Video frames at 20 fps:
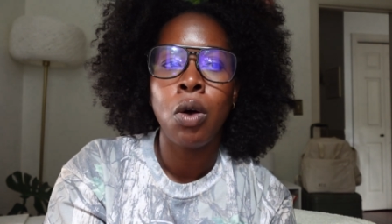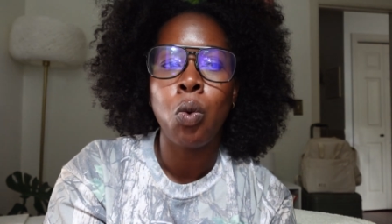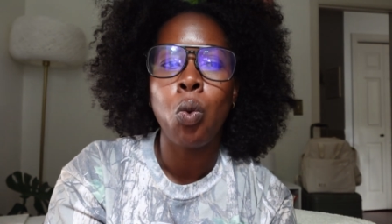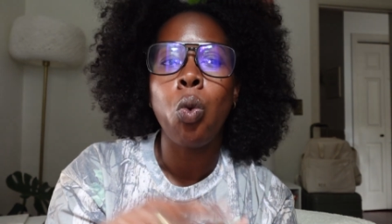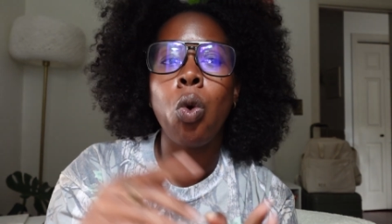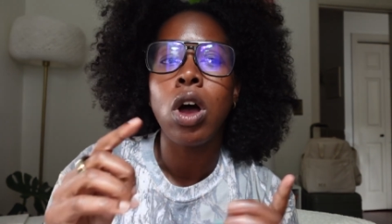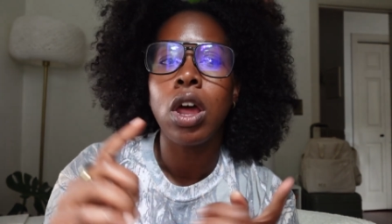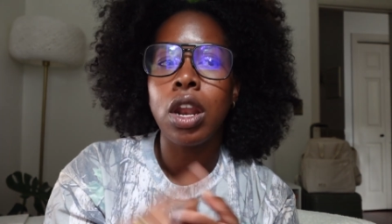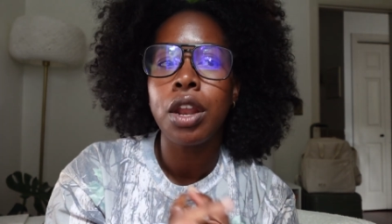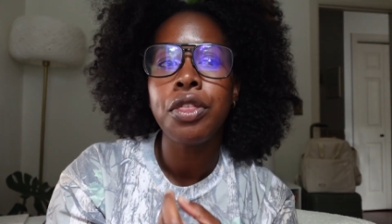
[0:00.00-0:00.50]

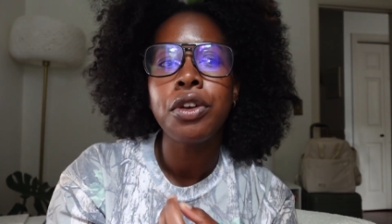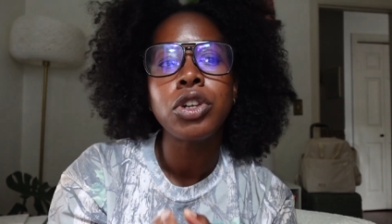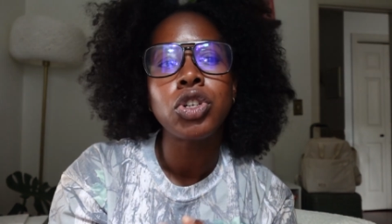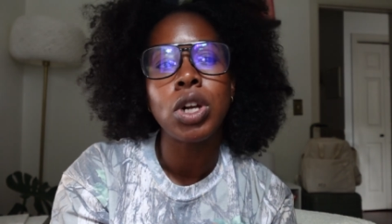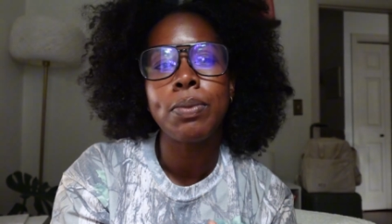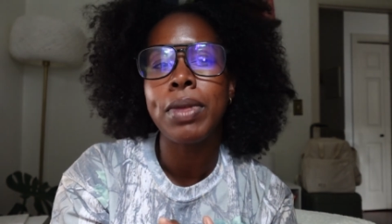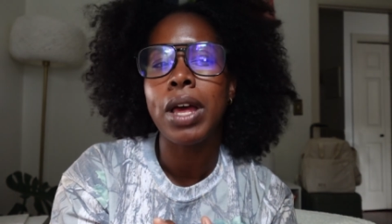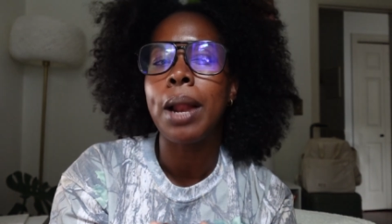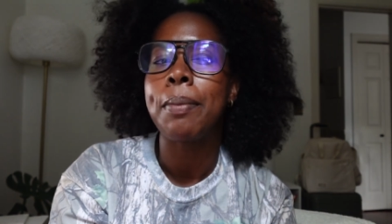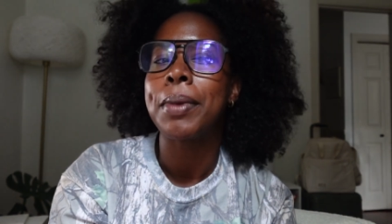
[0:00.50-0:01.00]
one other
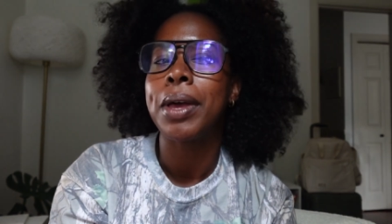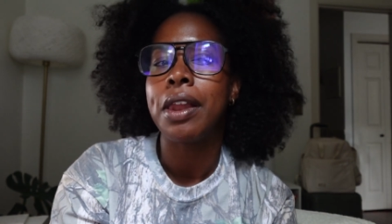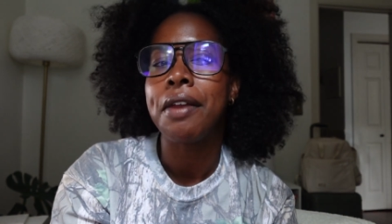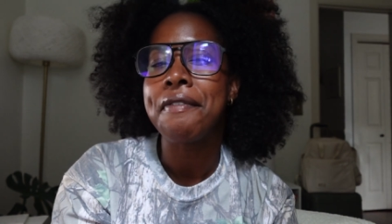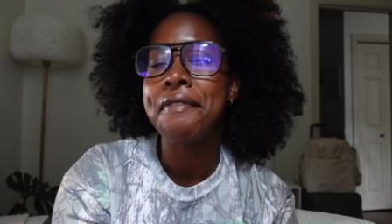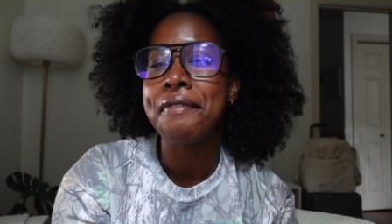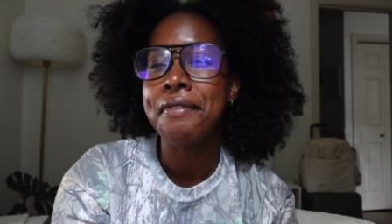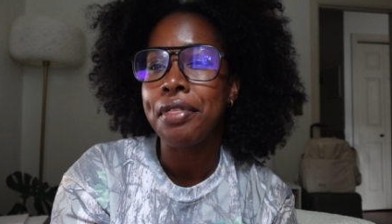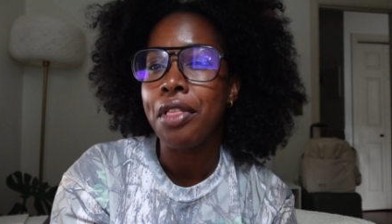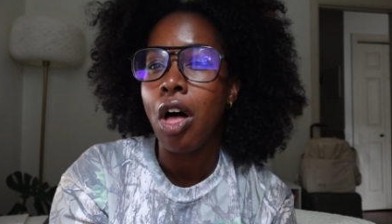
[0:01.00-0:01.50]
trip that I'm
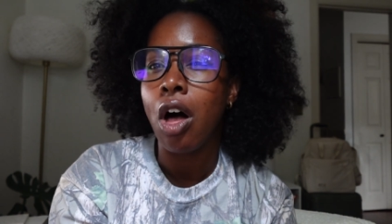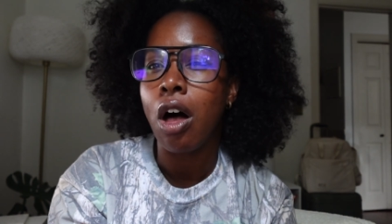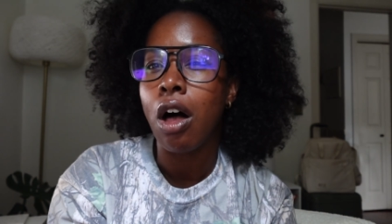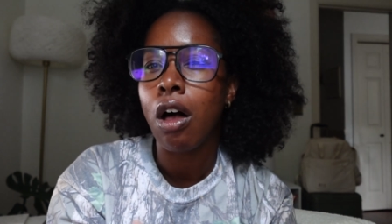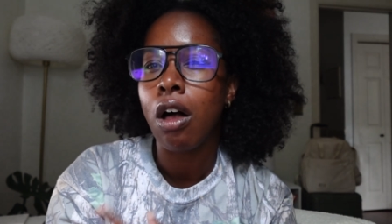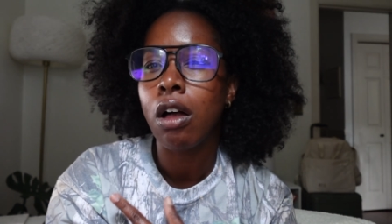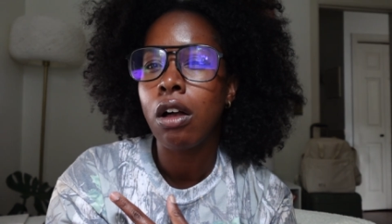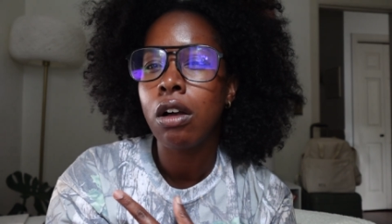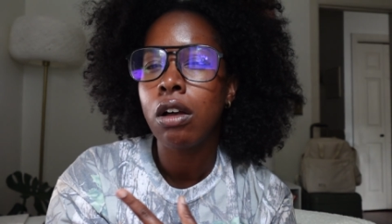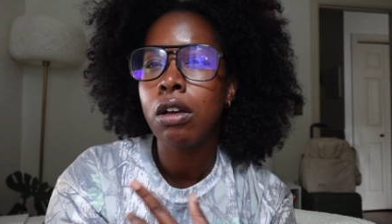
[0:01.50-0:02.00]
gonna
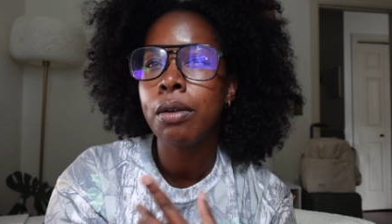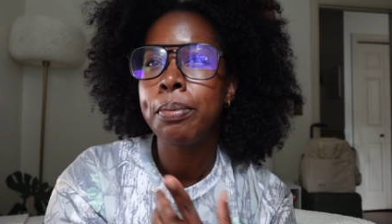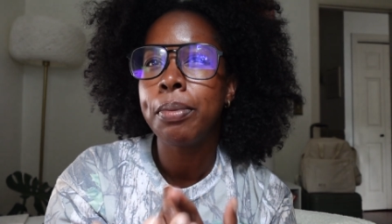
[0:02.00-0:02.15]
vlog,